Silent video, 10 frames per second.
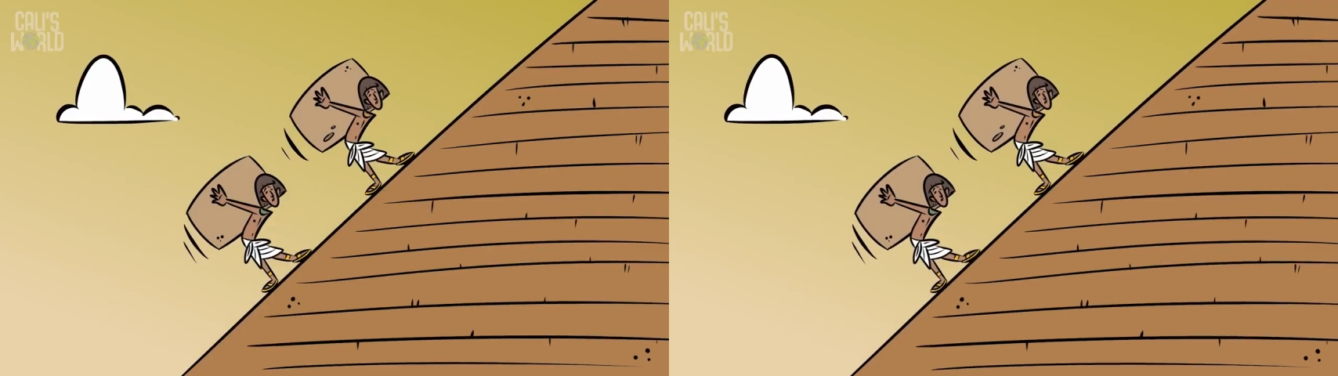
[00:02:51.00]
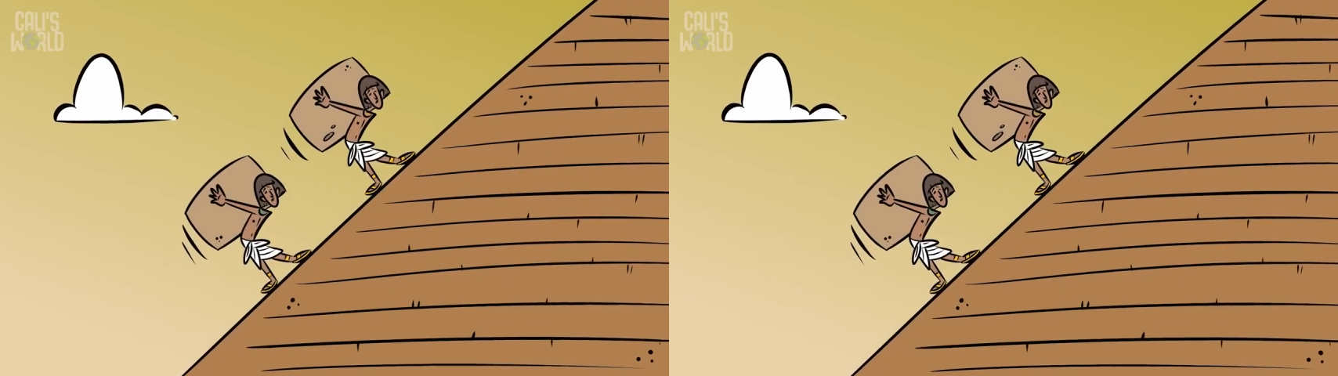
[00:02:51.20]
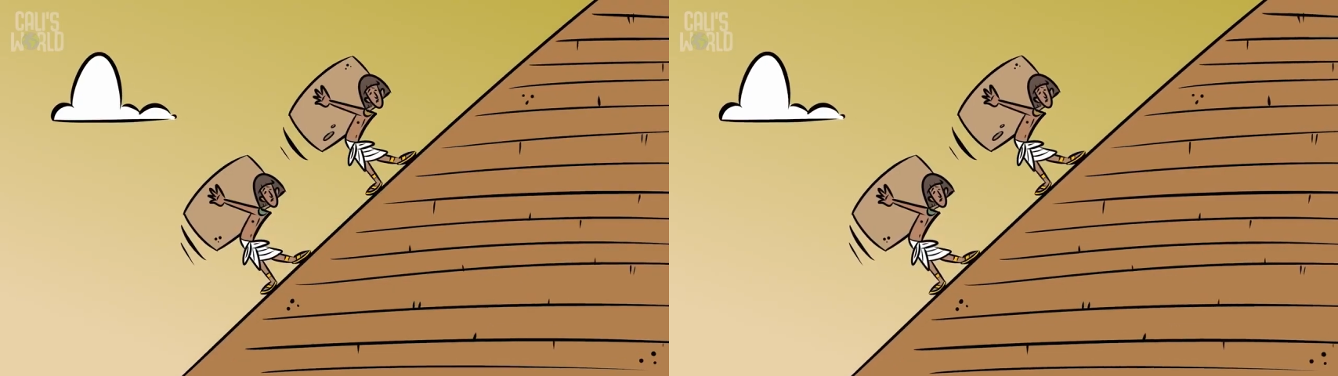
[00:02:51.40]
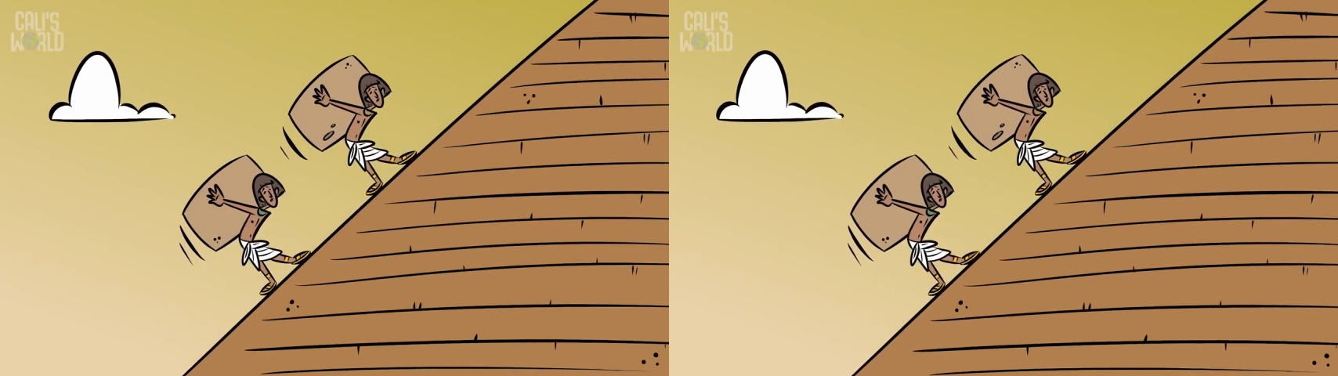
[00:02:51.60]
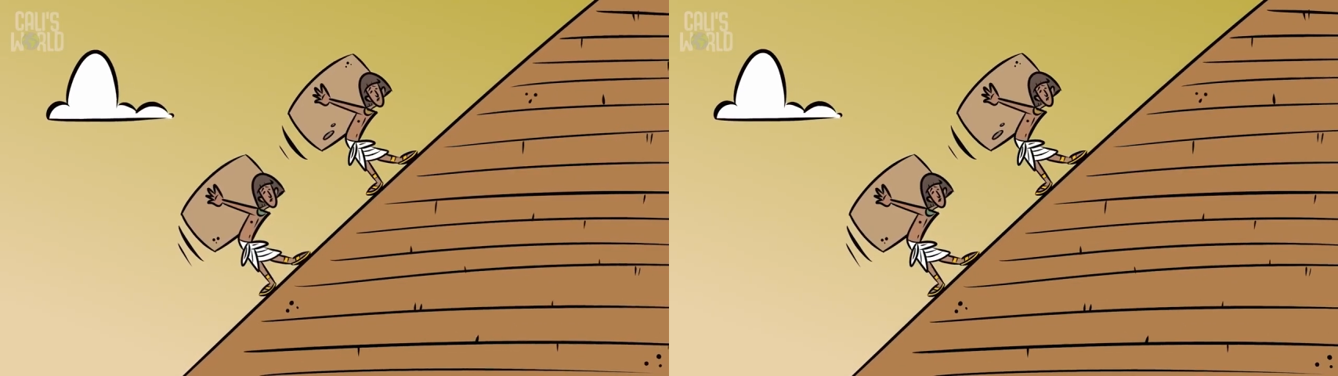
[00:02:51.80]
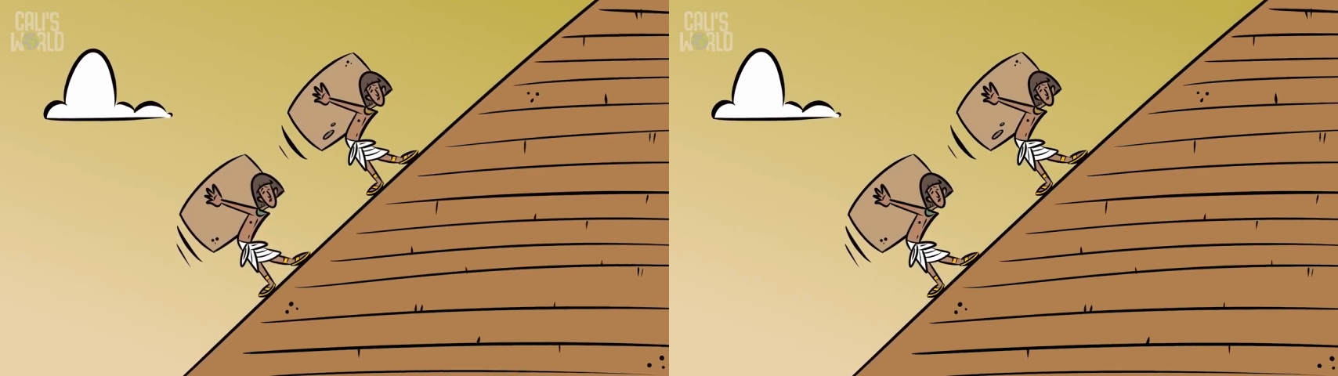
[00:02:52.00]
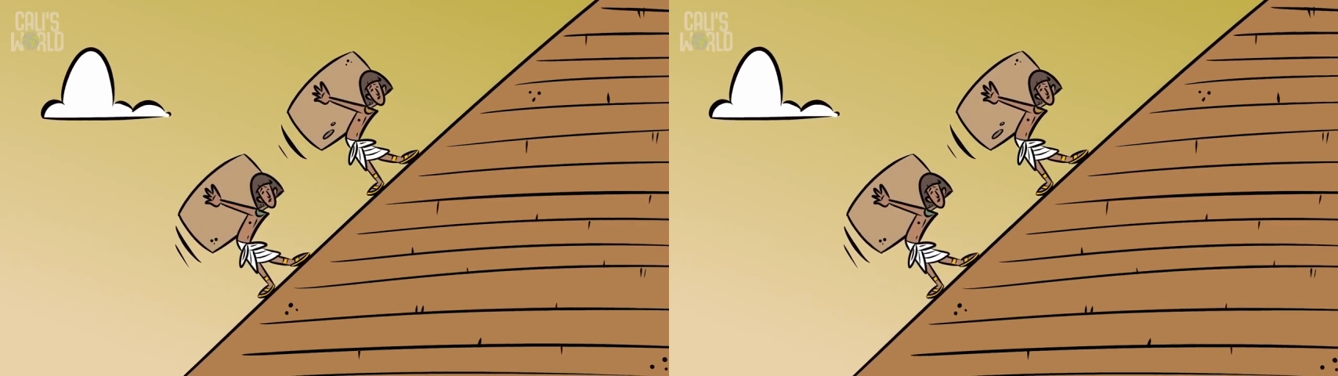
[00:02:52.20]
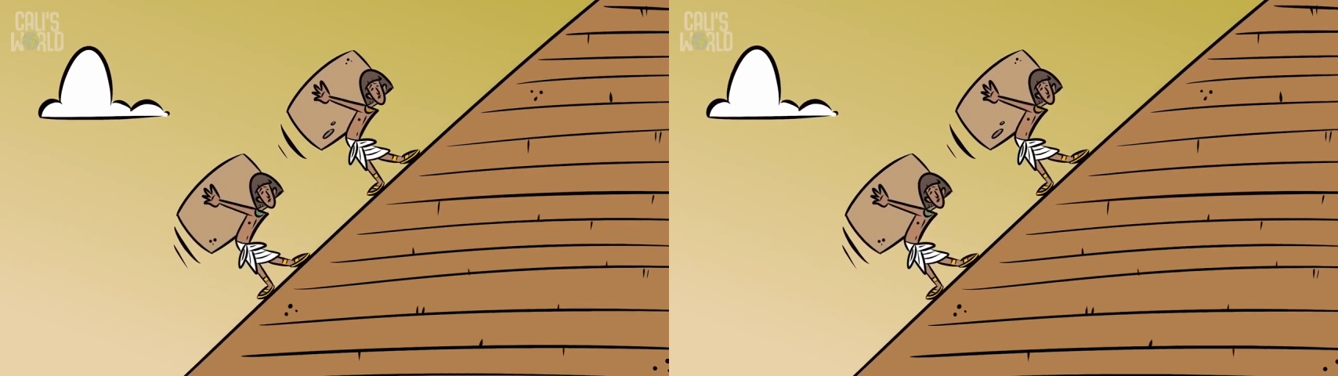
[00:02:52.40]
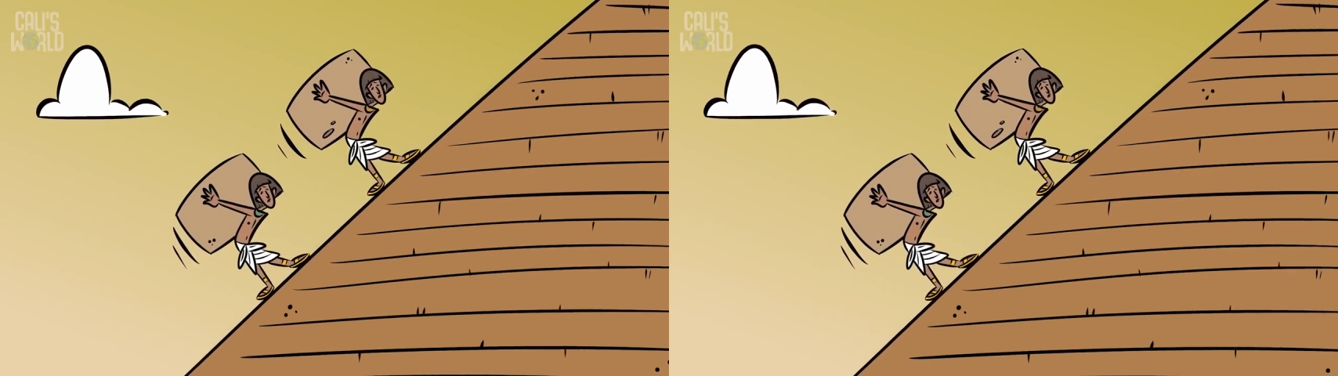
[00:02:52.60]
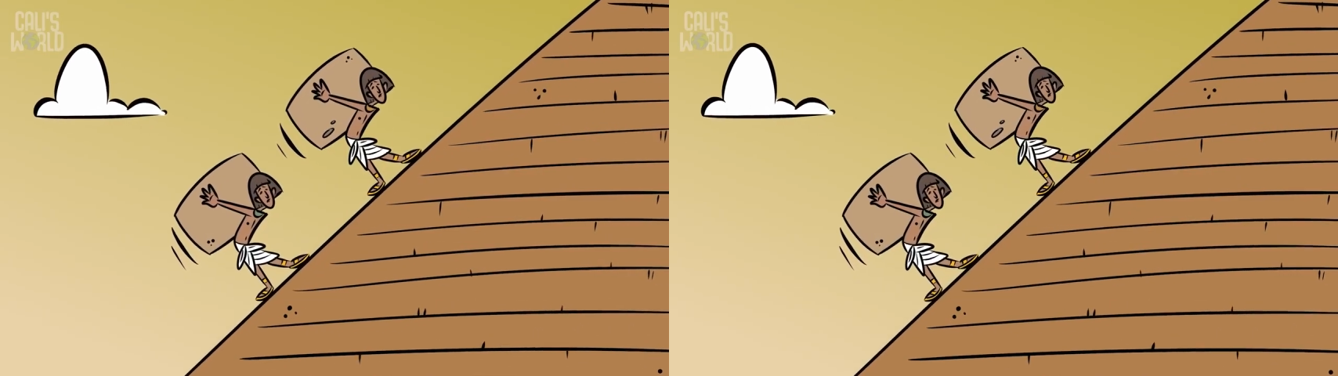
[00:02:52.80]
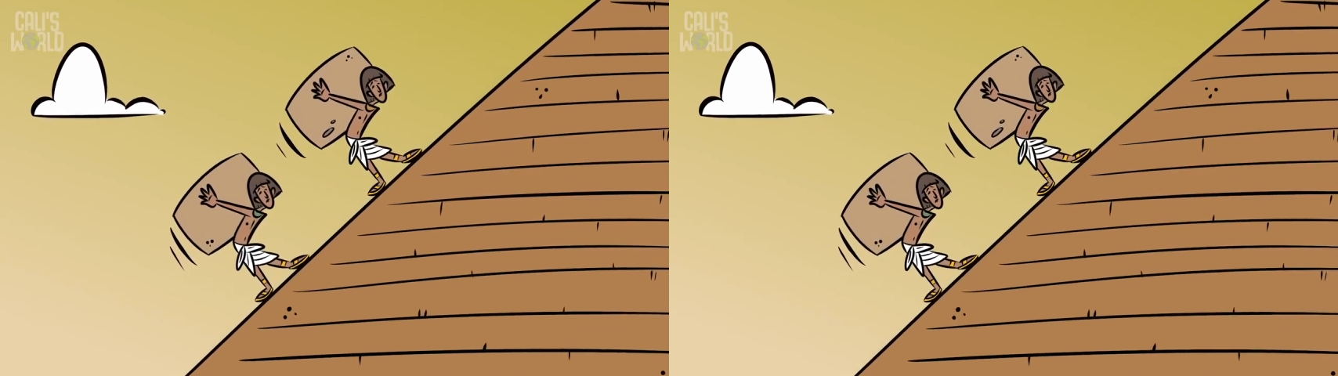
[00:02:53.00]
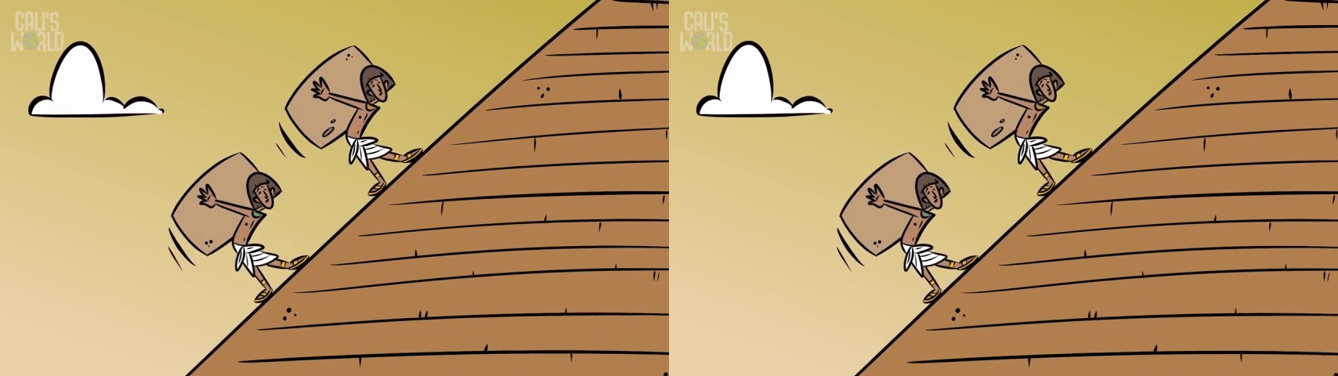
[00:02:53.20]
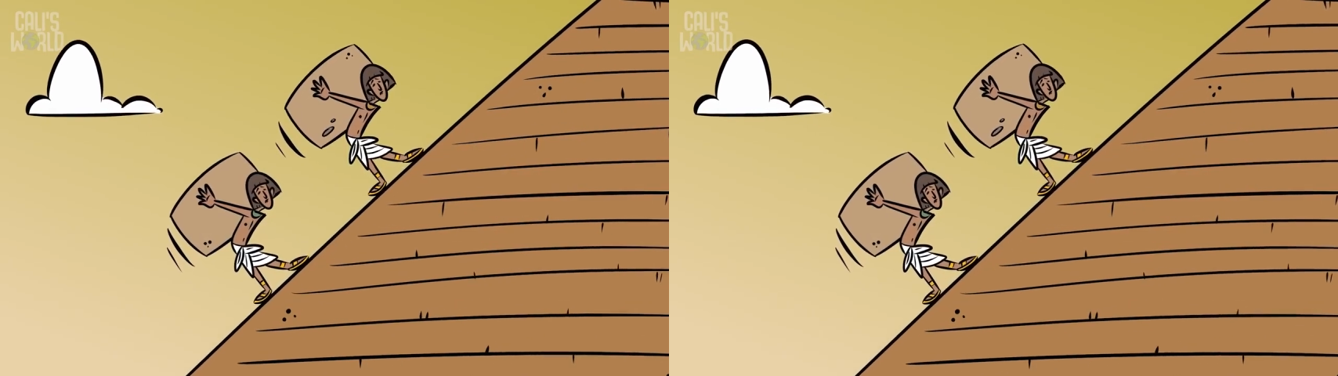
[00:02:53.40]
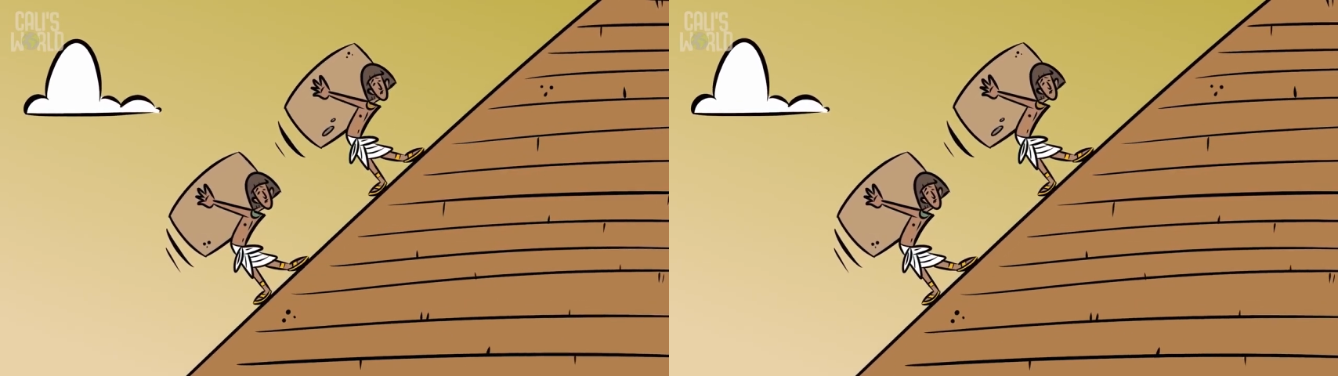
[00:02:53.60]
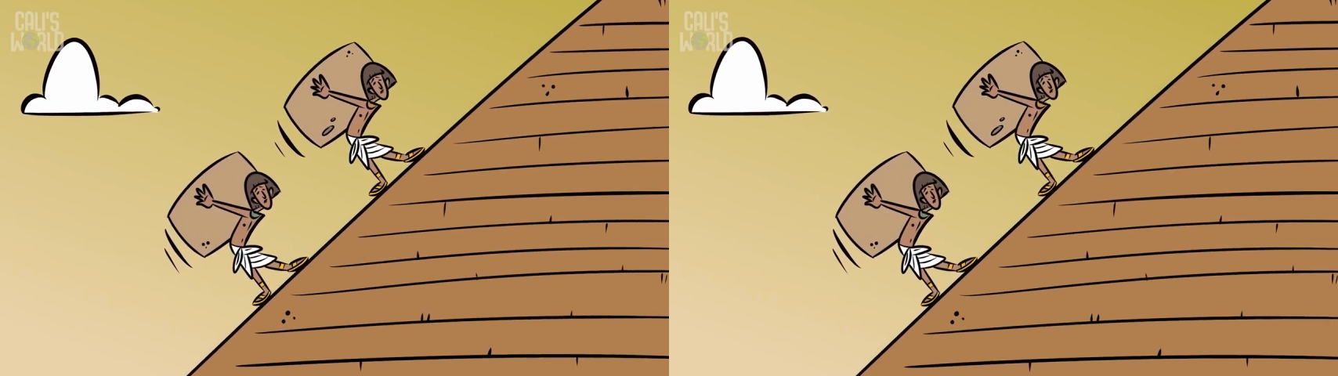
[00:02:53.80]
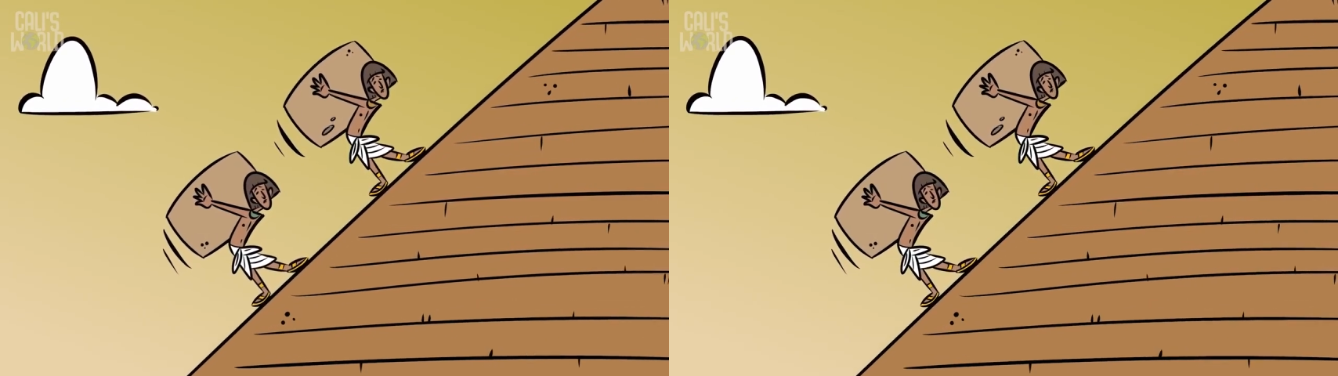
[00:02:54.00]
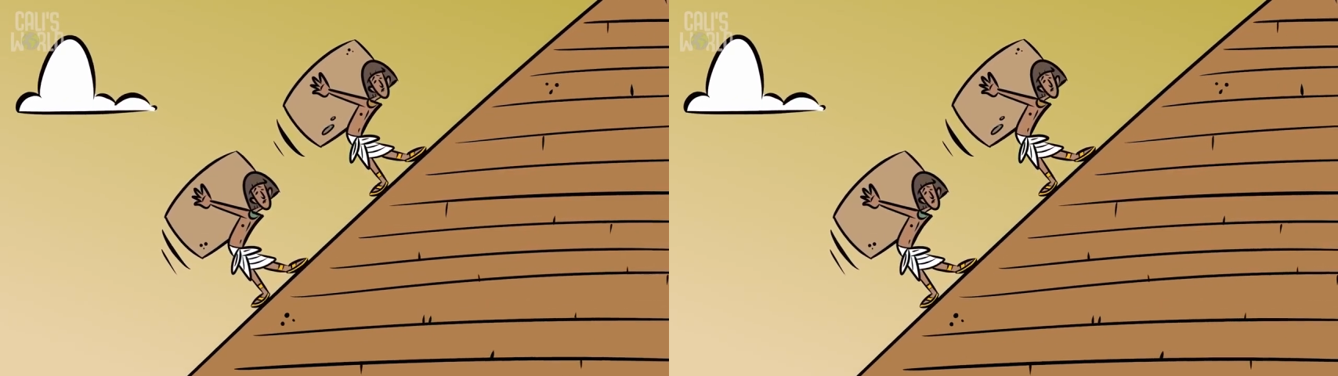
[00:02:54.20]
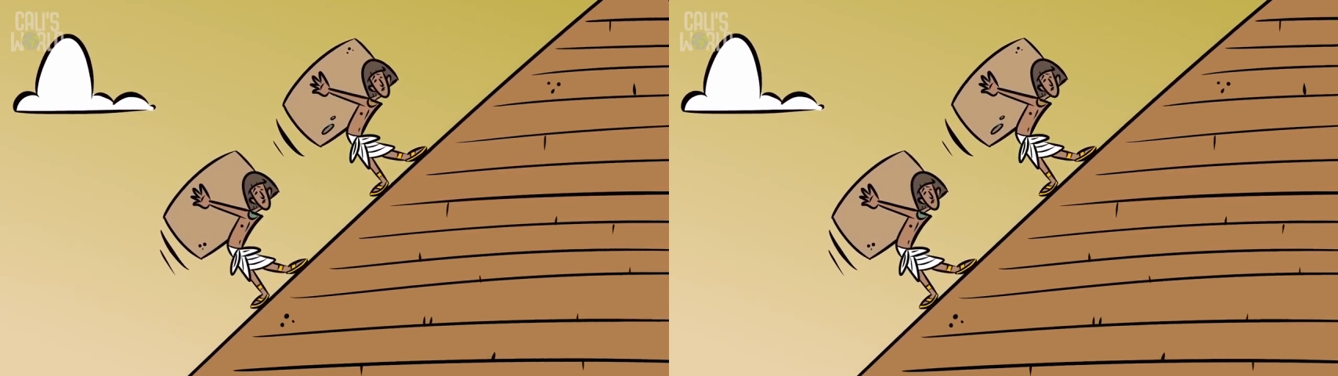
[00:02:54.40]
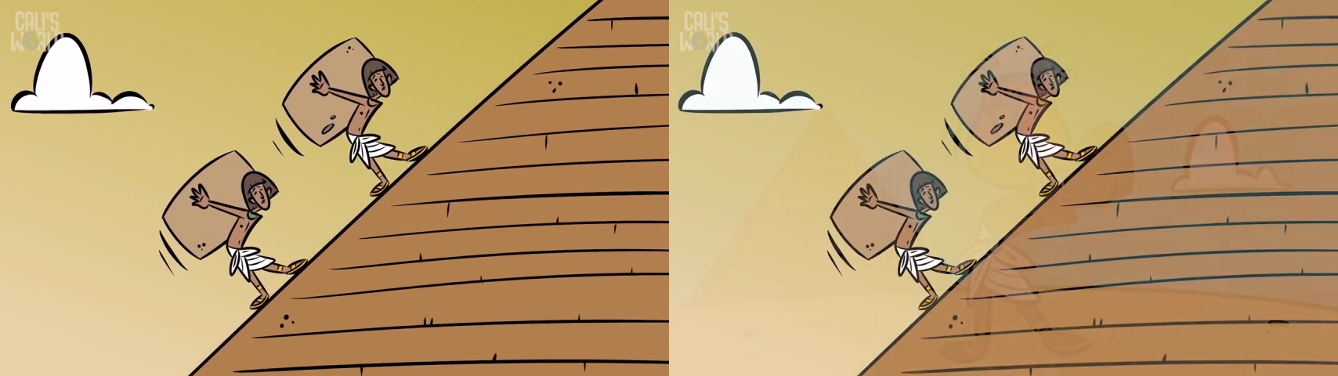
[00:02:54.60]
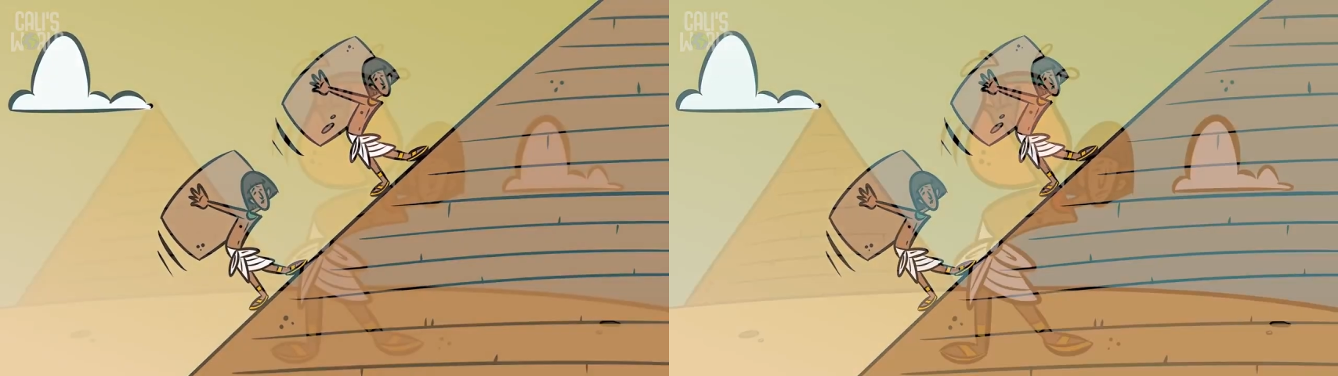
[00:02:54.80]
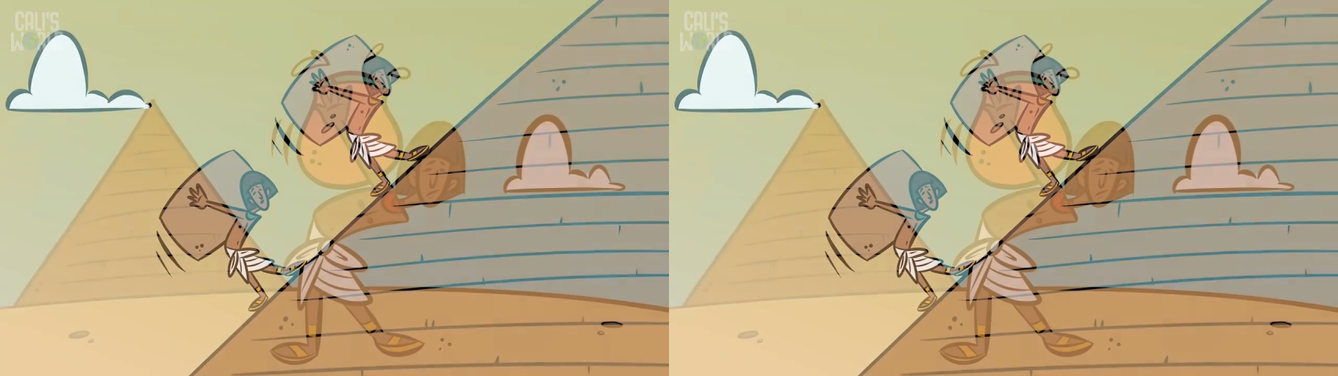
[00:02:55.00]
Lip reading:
[unreadable: no face in view]